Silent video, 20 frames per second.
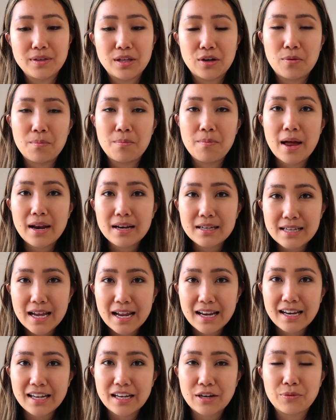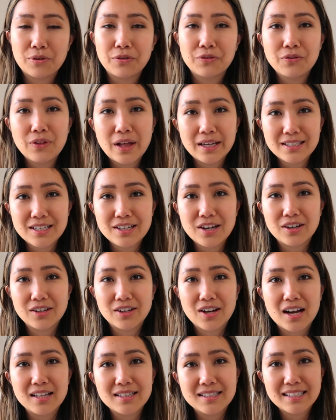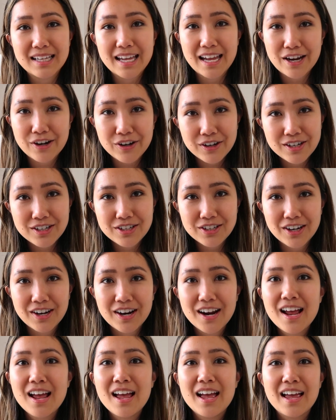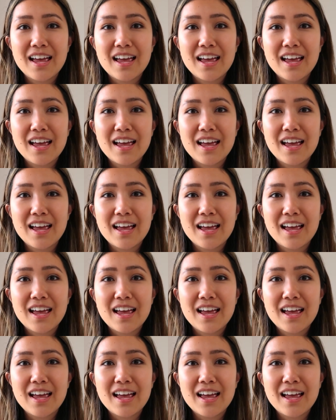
you know, meditating and reflecting on God's character